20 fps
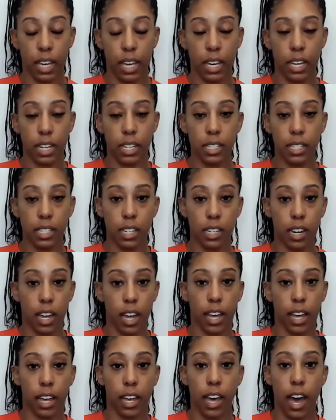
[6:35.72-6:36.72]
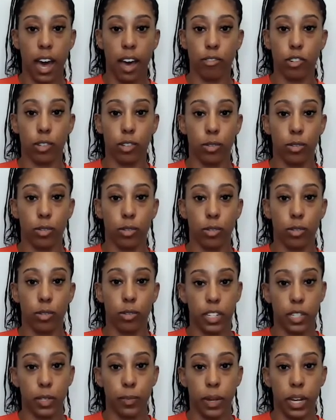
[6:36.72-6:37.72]
Keys tonight have to throw the
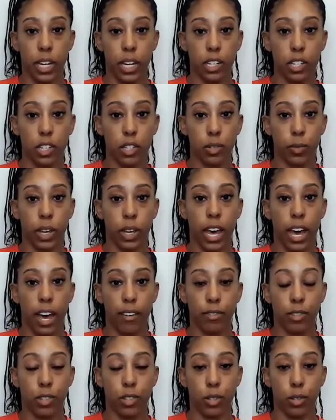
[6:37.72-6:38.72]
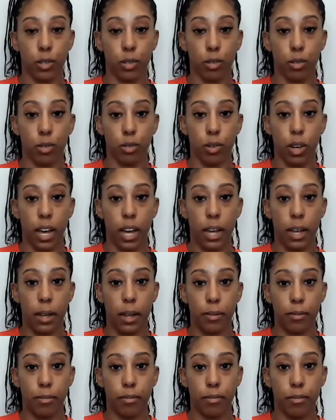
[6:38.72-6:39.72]
first punch. We have
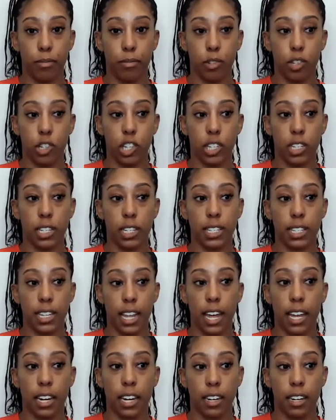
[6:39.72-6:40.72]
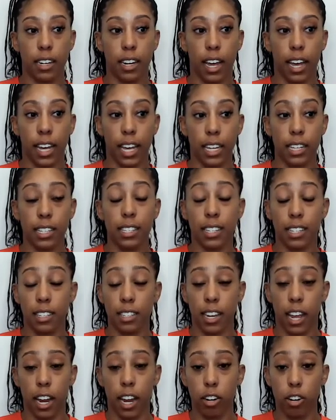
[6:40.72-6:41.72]
to just set, I guess, the
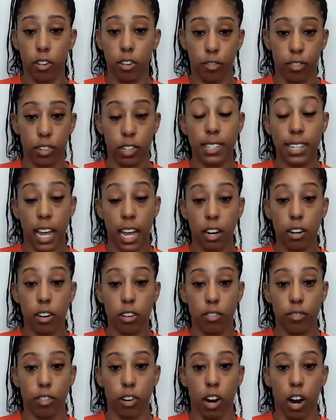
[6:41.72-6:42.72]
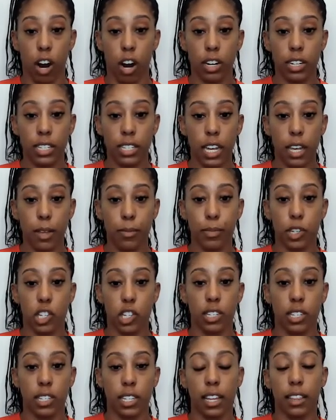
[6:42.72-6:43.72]
standard for our team and
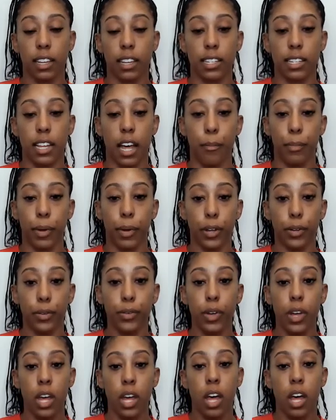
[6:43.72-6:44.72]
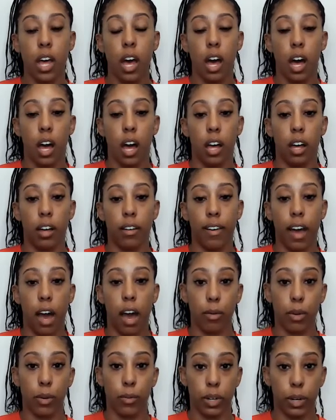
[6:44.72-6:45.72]
just set the tempo of how
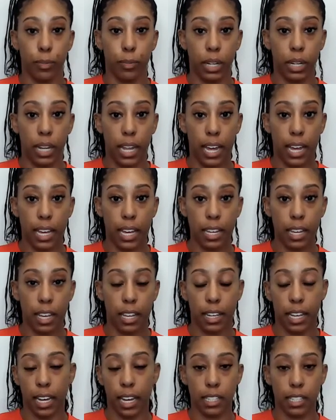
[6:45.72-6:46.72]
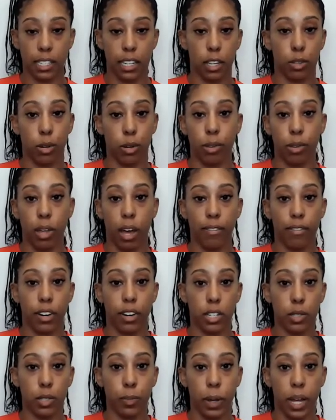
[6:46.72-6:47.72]
we want to play. And like I said, throw that
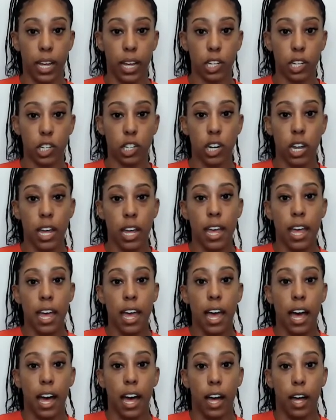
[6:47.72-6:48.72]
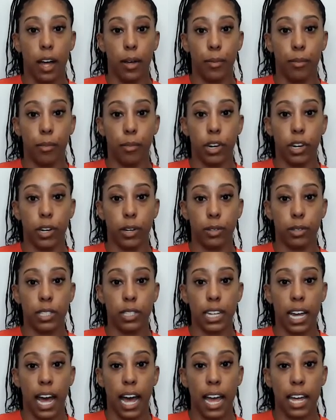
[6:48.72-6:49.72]
first punch. We know
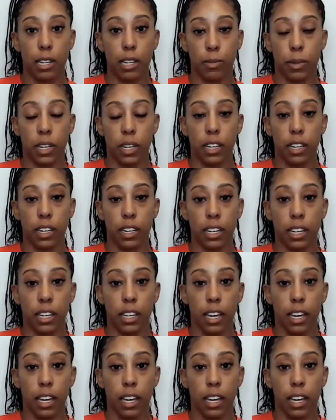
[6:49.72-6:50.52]
Sky has been